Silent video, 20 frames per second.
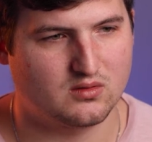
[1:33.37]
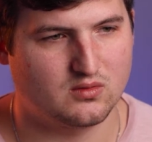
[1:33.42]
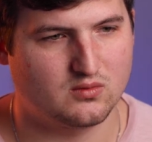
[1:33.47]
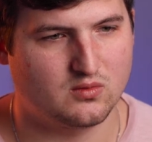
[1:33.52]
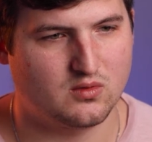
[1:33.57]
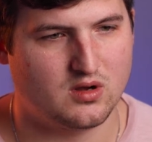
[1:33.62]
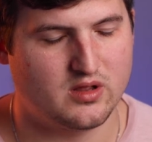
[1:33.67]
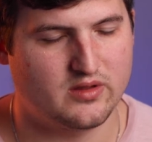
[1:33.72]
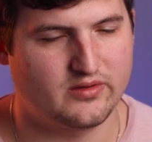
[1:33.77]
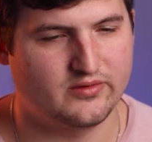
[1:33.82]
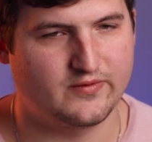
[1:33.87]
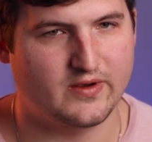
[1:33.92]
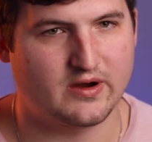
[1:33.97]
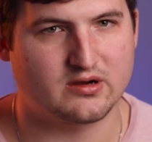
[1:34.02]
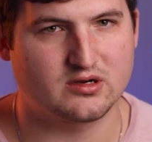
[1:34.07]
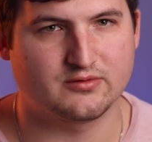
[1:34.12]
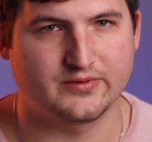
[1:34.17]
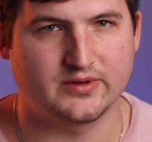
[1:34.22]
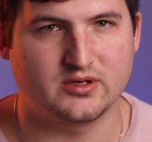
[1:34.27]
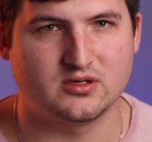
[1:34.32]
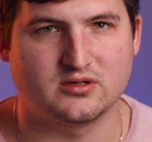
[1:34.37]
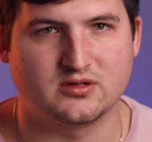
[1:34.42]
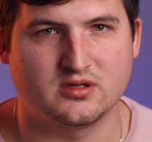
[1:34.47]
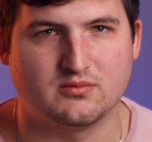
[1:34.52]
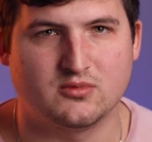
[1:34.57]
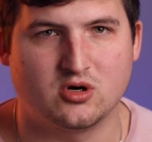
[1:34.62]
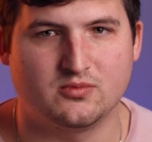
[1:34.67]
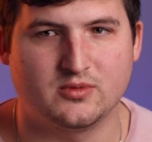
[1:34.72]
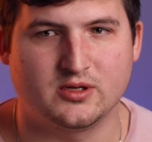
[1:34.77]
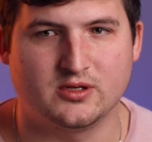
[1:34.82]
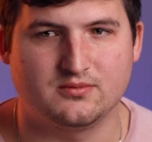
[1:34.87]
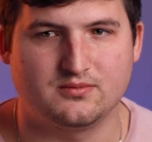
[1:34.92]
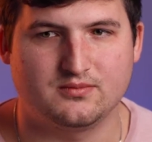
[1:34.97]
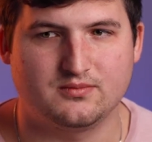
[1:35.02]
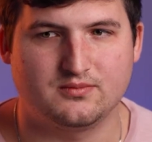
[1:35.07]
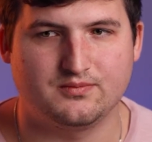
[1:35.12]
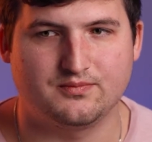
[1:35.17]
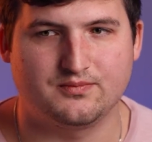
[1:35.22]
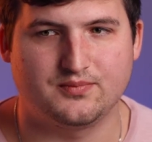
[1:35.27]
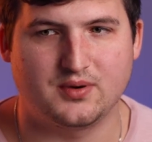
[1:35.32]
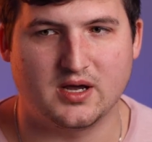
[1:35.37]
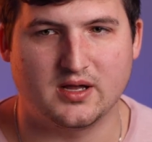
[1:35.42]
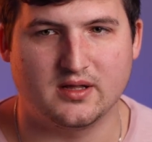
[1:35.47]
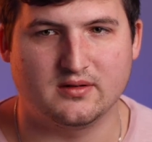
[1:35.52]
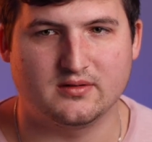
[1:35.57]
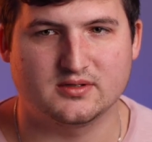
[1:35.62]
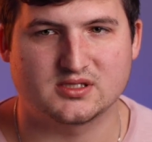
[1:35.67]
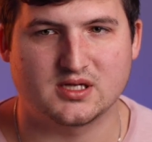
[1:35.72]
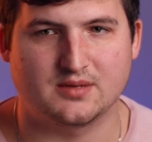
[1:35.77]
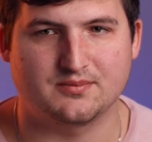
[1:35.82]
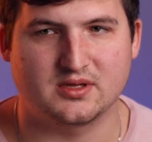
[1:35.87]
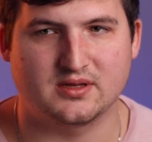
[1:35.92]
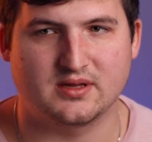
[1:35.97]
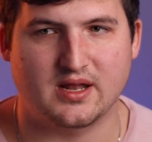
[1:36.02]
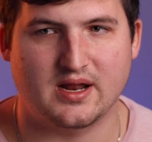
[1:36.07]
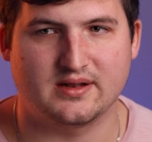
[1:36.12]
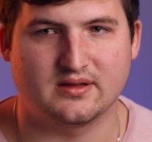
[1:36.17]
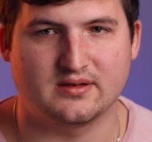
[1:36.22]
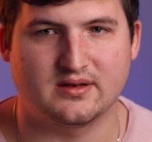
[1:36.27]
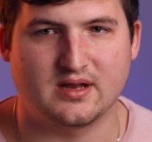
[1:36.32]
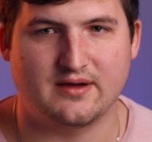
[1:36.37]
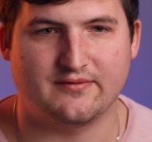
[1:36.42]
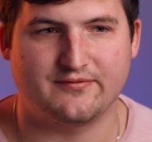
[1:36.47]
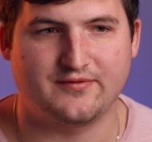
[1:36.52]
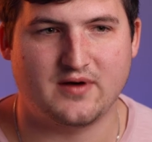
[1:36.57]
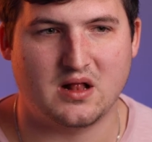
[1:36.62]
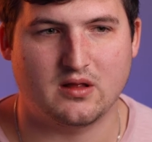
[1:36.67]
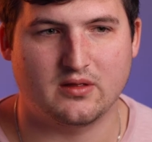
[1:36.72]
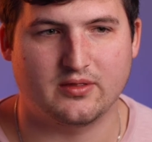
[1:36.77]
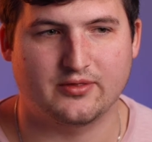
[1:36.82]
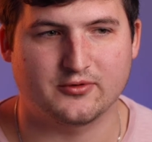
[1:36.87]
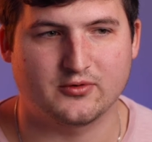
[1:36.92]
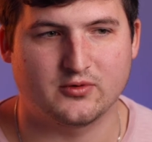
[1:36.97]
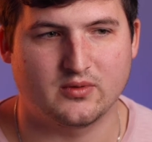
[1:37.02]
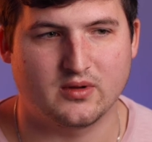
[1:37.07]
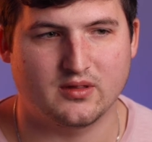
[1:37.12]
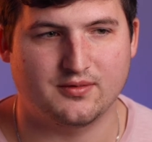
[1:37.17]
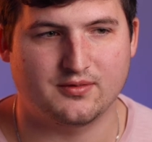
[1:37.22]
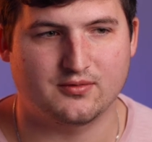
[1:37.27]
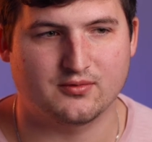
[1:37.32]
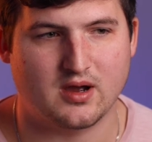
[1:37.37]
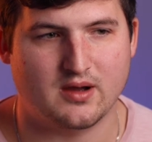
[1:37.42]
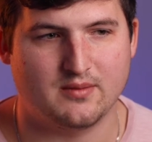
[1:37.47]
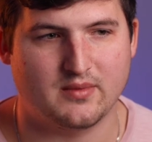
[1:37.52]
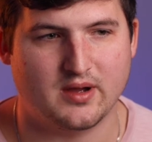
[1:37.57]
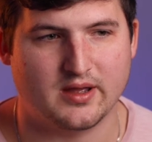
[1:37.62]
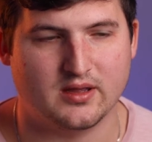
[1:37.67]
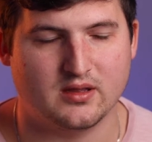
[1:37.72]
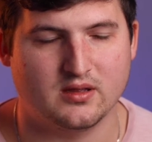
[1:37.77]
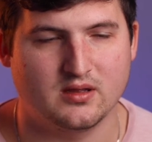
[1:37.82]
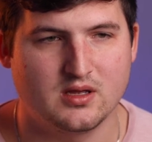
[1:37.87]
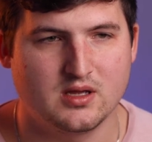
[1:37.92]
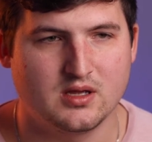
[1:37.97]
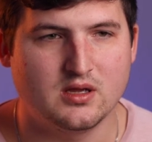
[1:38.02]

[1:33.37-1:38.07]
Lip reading: was very real in the moment, but something that I did not follow through with throughout my